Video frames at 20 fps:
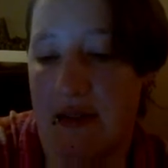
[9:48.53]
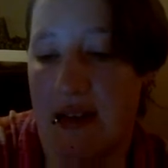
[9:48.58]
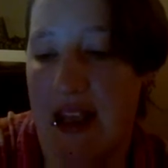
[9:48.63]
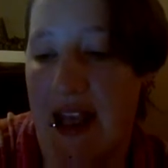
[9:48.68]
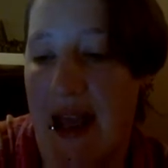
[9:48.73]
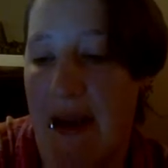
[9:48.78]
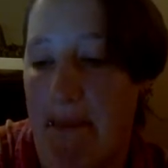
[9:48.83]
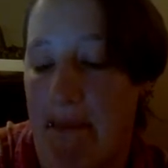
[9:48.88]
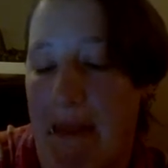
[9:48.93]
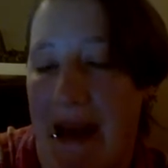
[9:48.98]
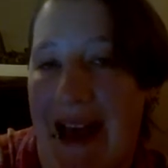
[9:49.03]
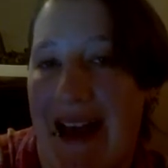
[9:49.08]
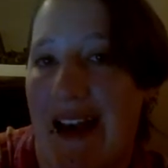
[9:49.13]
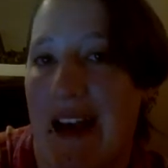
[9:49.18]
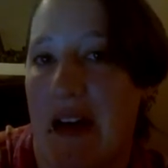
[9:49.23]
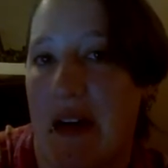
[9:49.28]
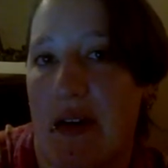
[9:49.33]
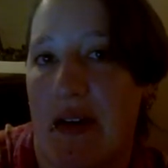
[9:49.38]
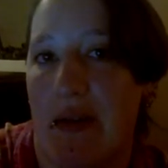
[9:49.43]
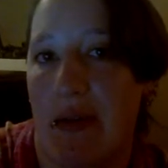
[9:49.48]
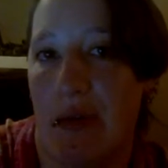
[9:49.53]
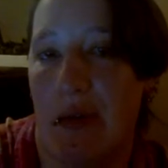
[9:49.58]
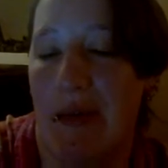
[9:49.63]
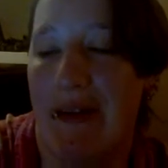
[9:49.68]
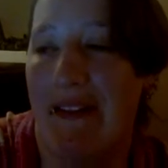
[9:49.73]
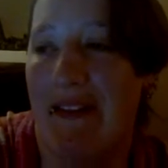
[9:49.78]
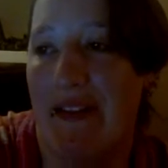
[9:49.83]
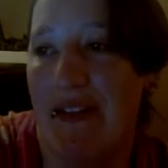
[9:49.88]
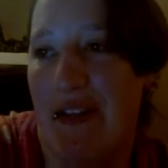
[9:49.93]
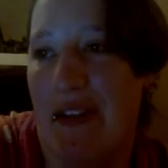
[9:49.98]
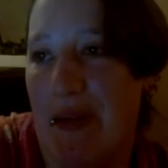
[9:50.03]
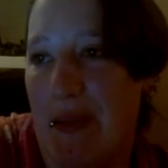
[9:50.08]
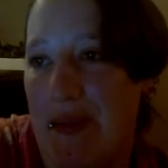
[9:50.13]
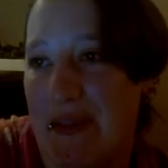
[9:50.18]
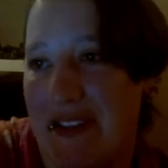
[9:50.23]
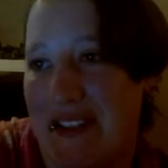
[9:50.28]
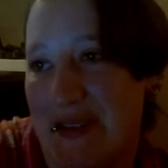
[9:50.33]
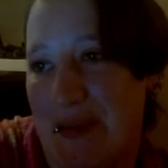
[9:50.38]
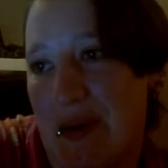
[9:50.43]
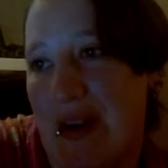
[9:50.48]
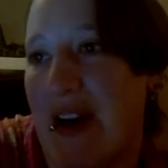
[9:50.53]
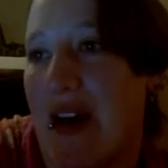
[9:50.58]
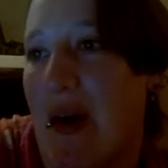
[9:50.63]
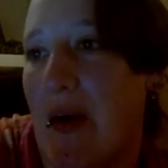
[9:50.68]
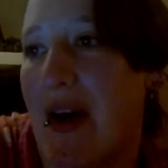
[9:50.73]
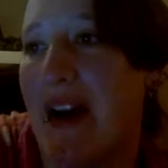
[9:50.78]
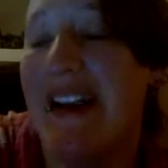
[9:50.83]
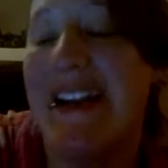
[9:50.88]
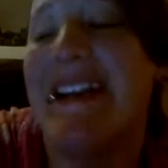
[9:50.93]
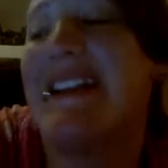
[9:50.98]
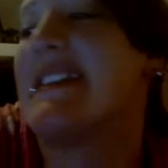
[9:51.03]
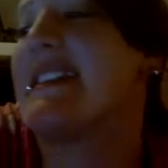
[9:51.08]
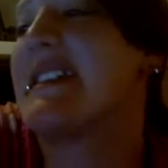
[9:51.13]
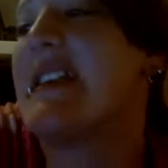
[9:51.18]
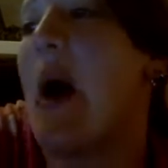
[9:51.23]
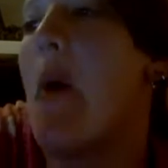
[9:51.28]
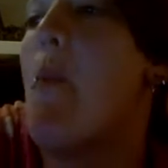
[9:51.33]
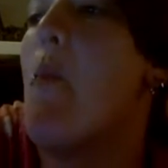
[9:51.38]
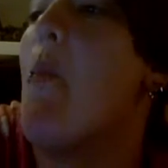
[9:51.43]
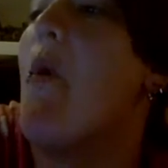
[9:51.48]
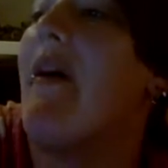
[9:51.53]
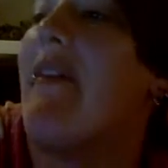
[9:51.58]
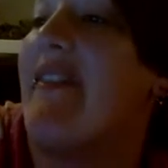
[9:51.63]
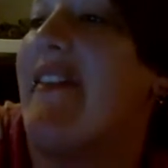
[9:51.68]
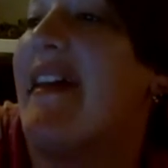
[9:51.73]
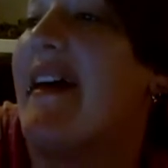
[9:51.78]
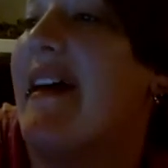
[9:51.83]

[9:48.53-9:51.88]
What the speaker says: get back with them as well. I need someone